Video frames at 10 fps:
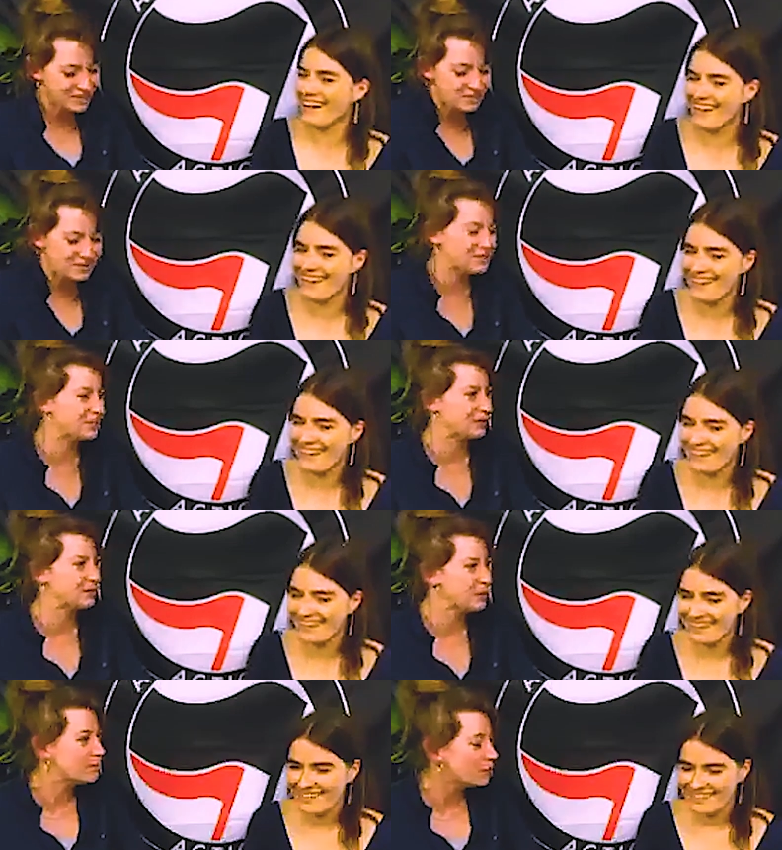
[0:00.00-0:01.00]
Speaker 1: but you know, it,
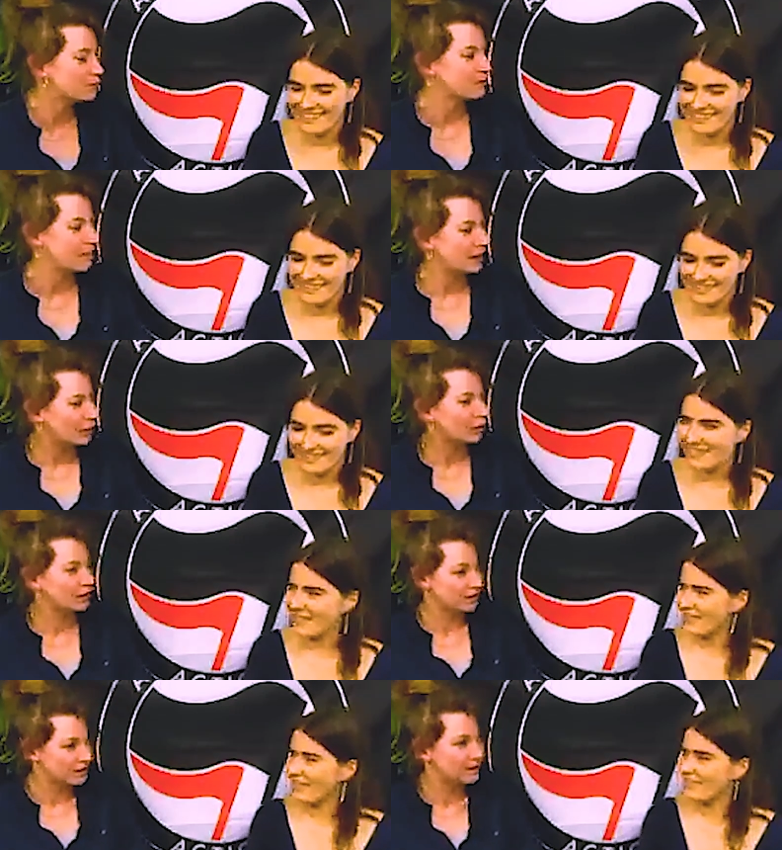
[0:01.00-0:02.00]
it, was. It meant a lot at
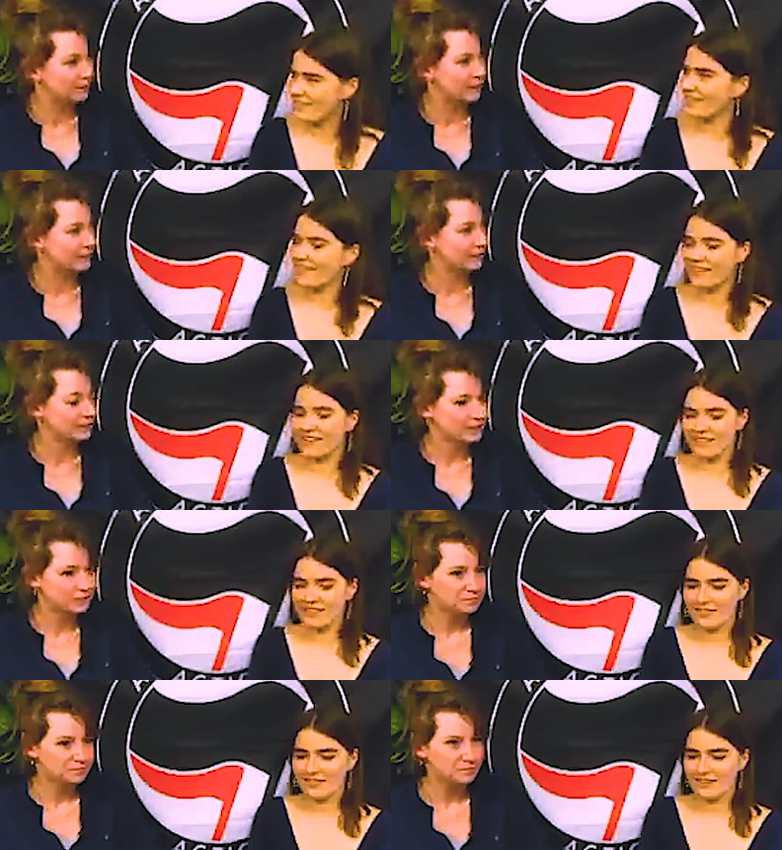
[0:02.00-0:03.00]
the time. Like, yeah,
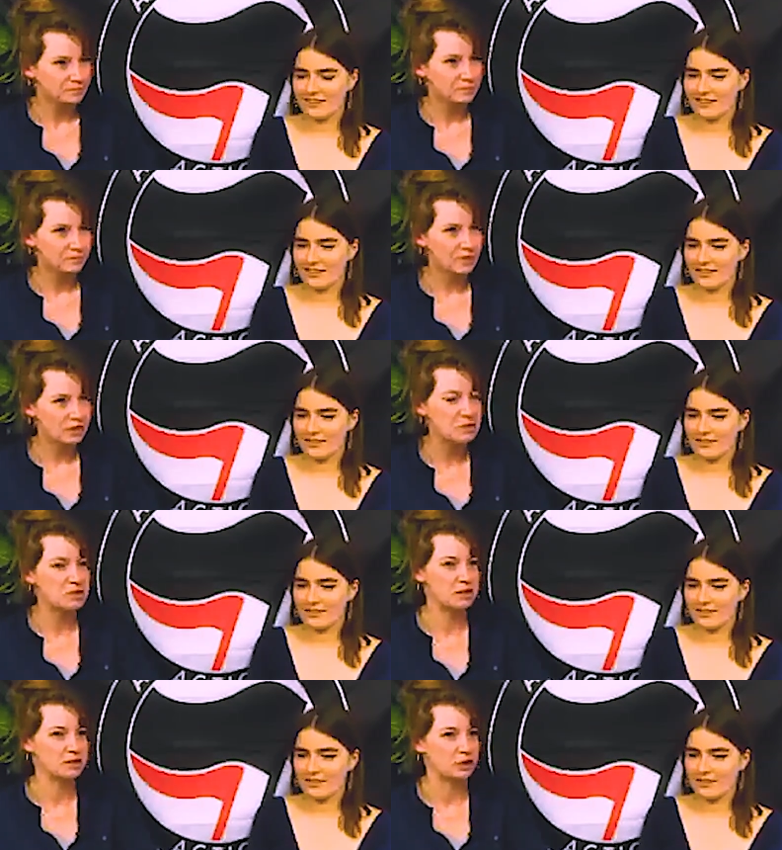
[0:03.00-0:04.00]
yeah, yeah. Especially because
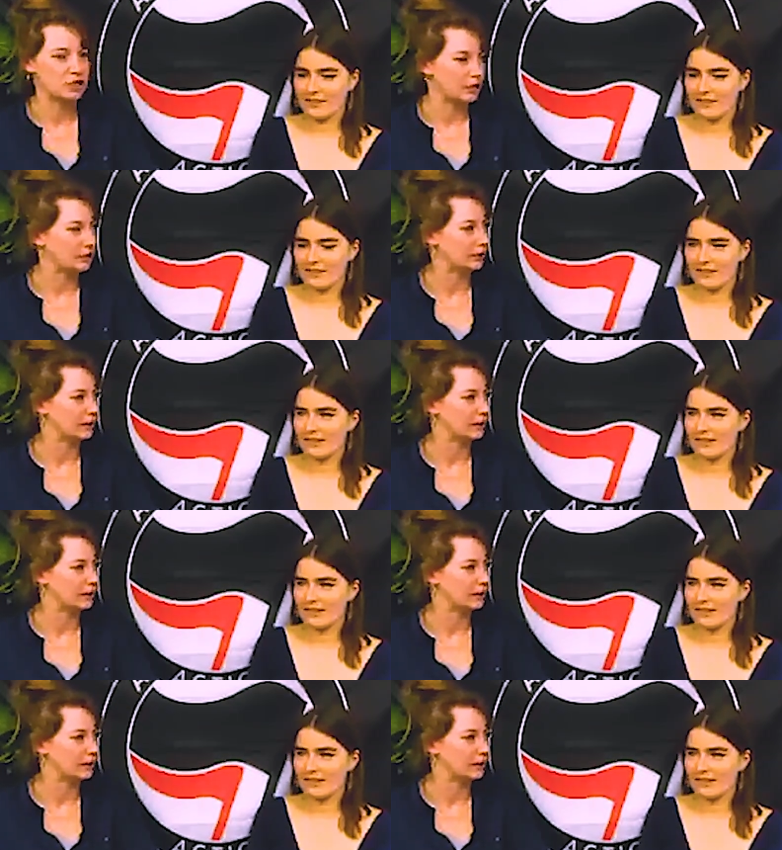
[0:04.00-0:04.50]
I was a lot younger and